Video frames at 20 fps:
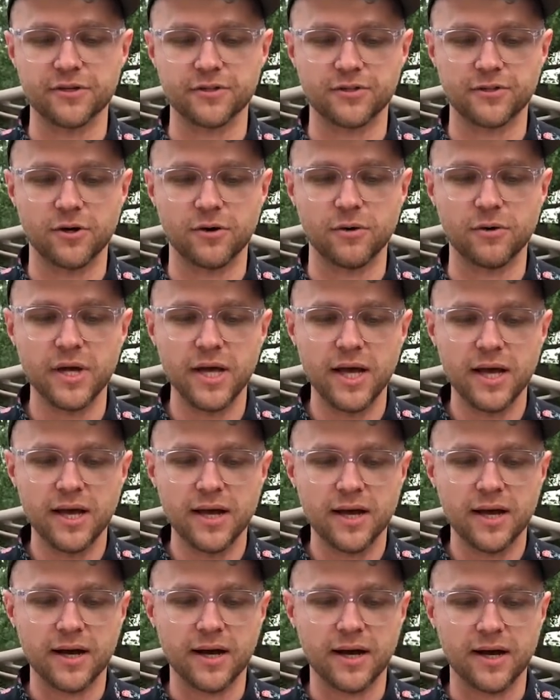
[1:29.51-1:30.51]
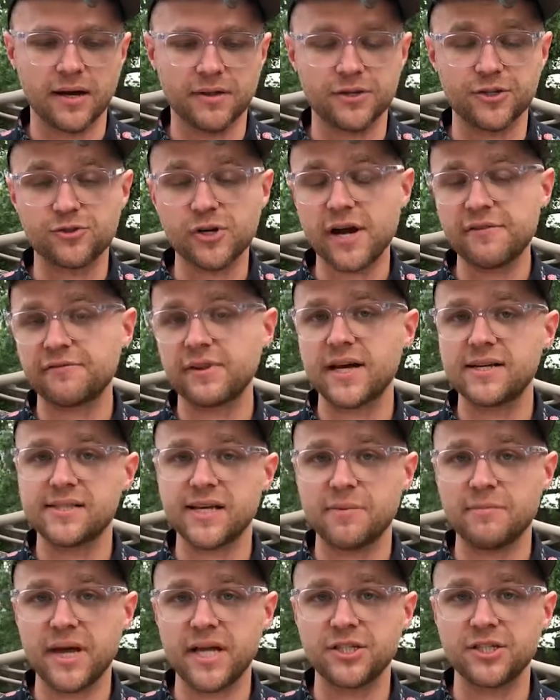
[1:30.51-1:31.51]
So the dry flies
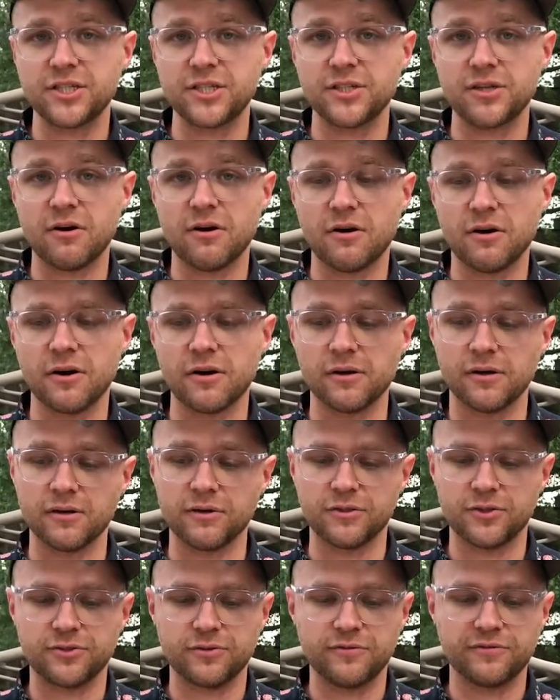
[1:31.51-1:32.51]
I mentioned are